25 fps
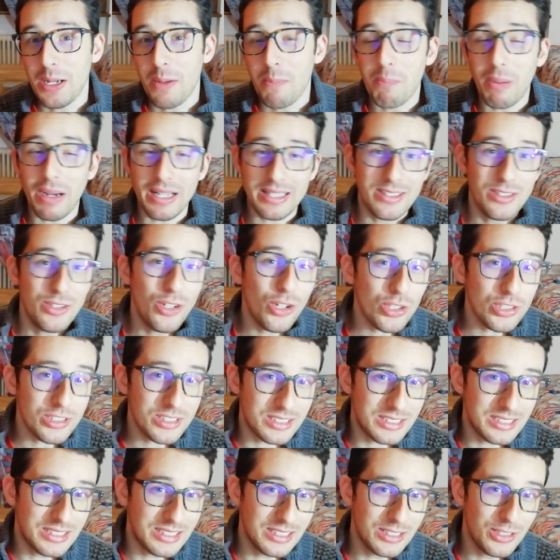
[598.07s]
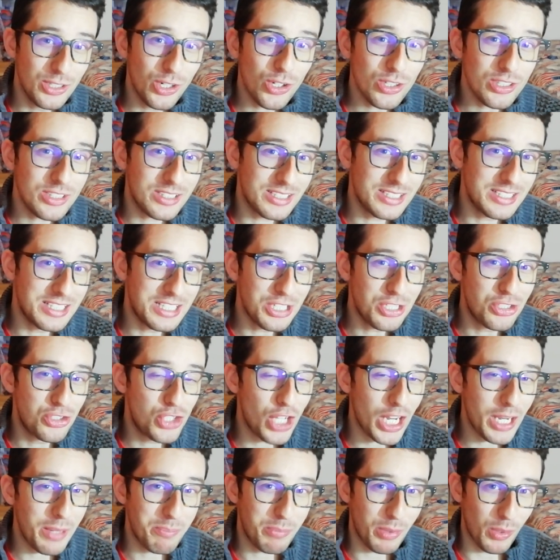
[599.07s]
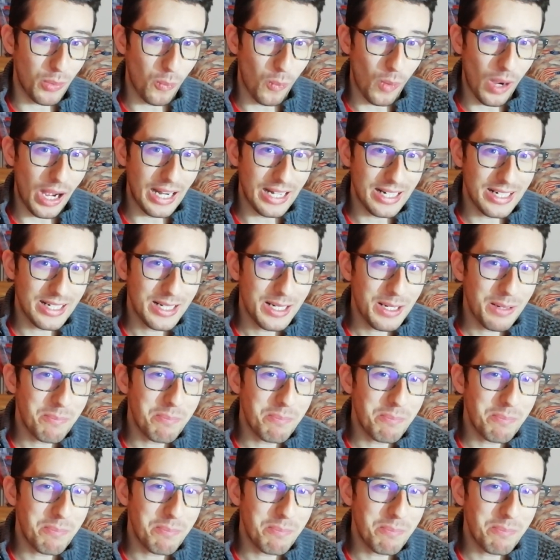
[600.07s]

but not the champion one,